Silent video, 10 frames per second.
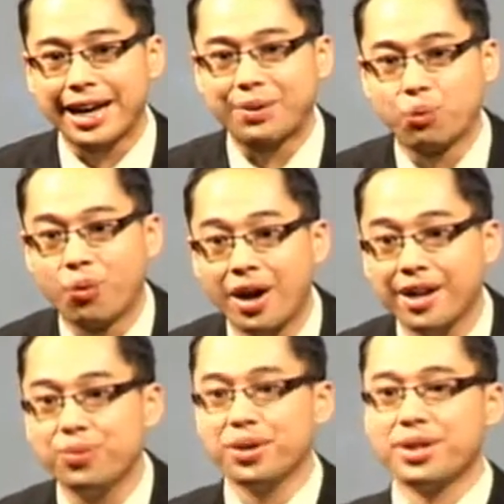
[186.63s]
And right
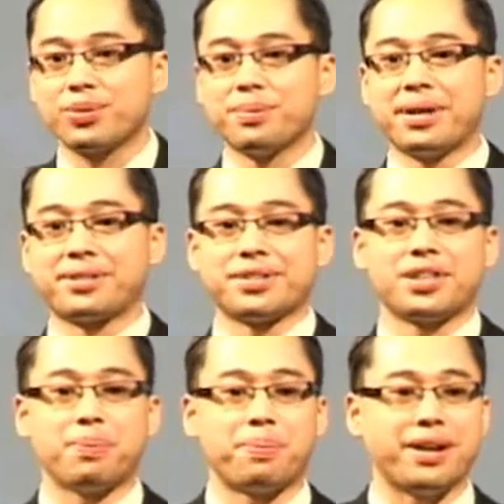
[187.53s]
when he was about to
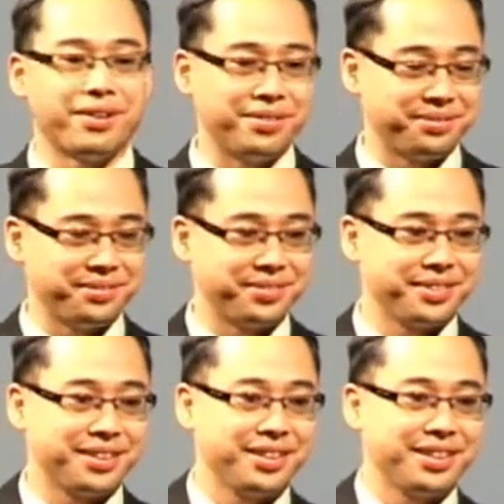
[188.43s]
slip out,
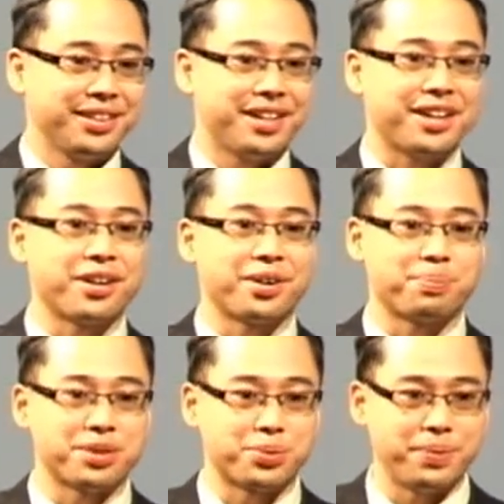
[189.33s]
I got up
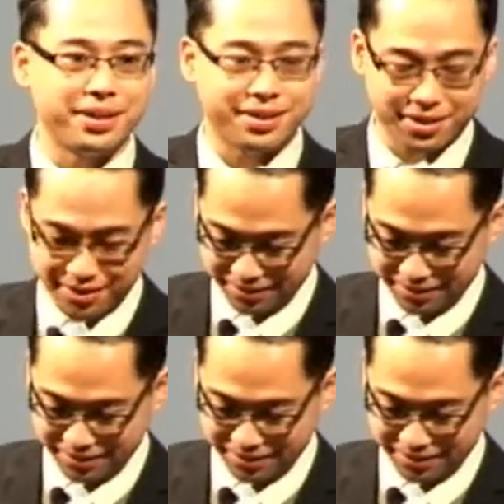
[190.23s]
to speak.